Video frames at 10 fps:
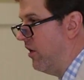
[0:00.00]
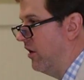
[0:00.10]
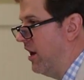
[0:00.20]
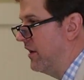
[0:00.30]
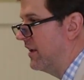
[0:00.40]

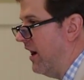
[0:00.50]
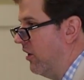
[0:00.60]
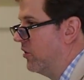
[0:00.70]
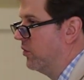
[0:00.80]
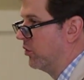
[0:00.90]
Carolina.
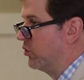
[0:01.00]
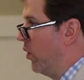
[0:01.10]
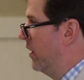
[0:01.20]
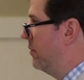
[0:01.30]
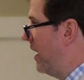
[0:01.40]
Calhoun was
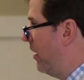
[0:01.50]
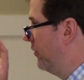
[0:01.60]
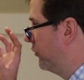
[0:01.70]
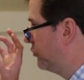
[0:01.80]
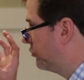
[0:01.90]
worried
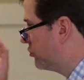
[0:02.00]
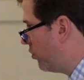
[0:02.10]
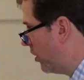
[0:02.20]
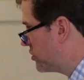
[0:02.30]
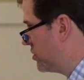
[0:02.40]
about the
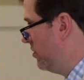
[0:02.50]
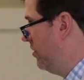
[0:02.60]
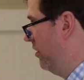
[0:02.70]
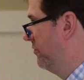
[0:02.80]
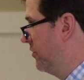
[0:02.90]

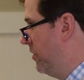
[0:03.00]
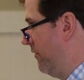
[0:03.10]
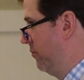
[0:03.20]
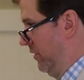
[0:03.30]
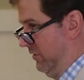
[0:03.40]
structure of the
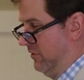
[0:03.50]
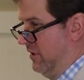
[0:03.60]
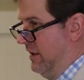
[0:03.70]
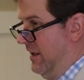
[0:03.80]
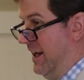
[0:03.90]
government.
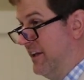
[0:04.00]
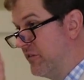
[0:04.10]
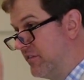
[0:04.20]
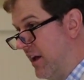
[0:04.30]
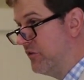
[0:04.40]
And he
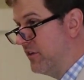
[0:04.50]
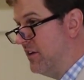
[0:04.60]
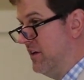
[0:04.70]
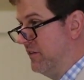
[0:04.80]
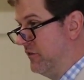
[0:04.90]
says
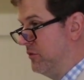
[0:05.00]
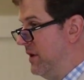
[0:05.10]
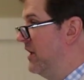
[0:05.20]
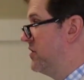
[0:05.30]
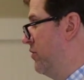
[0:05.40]
it in this
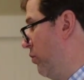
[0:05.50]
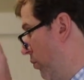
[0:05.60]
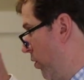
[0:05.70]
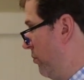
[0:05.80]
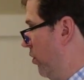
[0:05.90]
speech, and
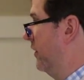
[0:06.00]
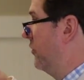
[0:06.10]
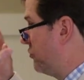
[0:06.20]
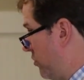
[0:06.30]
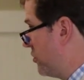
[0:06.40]
more importantly,
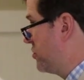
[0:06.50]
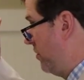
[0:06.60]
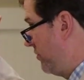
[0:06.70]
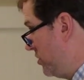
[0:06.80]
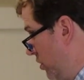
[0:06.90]
the
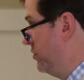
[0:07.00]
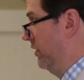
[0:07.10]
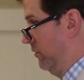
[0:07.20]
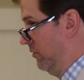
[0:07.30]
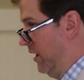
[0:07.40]
structure of the
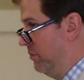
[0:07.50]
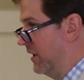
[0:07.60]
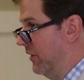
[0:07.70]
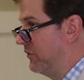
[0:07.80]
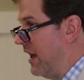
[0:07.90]
Union, right?
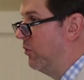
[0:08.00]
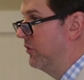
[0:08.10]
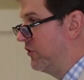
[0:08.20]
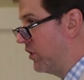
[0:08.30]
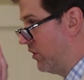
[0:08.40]
Because that
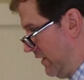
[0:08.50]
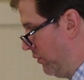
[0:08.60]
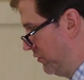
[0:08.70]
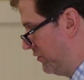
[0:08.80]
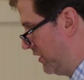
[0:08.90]
was
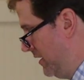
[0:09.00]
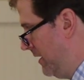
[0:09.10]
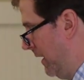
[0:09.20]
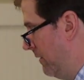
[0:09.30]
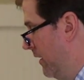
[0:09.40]
the
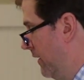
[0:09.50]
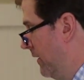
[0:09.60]
key.